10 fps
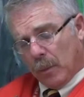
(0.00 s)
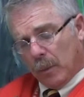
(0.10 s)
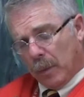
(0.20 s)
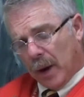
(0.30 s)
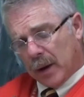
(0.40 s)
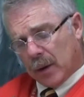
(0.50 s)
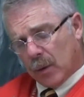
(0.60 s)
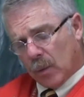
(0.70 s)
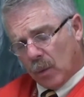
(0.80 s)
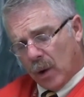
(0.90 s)
But
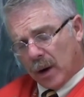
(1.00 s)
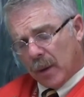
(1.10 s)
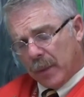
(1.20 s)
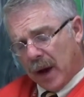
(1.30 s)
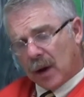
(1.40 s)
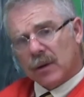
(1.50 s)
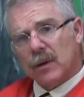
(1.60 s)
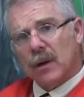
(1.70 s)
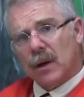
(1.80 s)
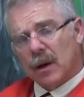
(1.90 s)
what about
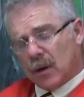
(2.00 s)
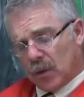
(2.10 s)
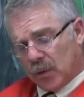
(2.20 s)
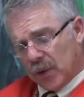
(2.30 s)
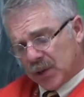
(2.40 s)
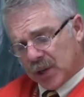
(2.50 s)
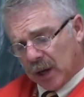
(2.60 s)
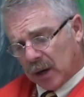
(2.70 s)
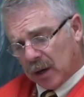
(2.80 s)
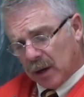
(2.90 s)
fishing